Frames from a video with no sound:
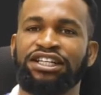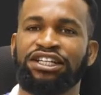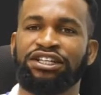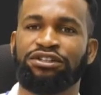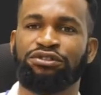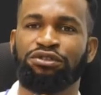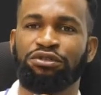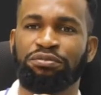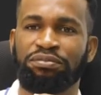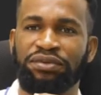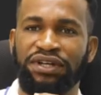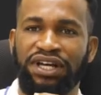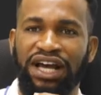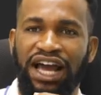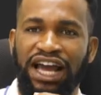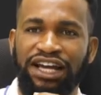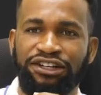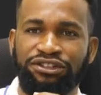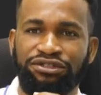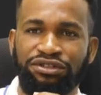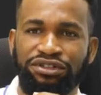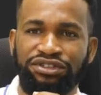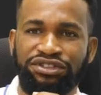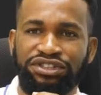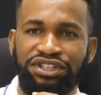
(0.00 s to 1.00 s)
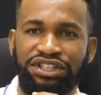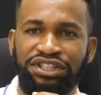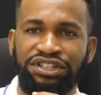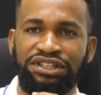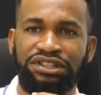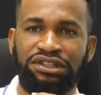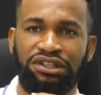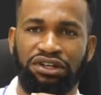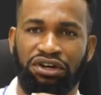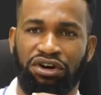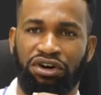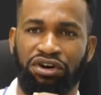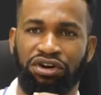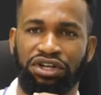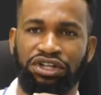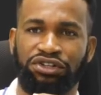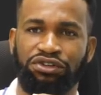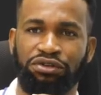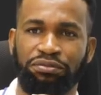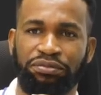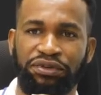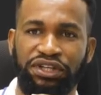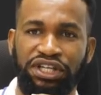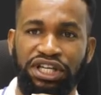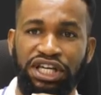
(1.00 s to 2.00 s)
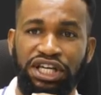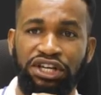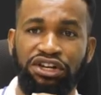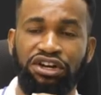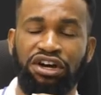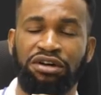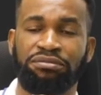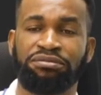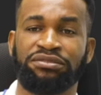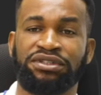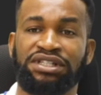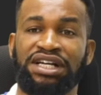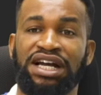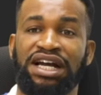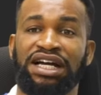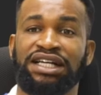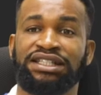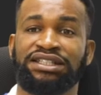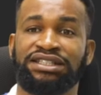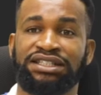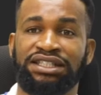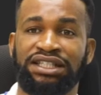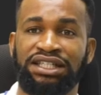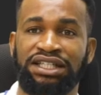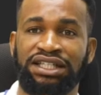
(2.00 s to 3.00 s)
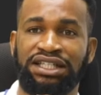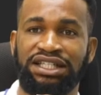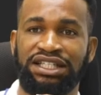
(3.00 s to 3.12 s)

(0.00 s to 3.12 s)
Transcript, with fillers: it could be hydrogen or it could be helium gas,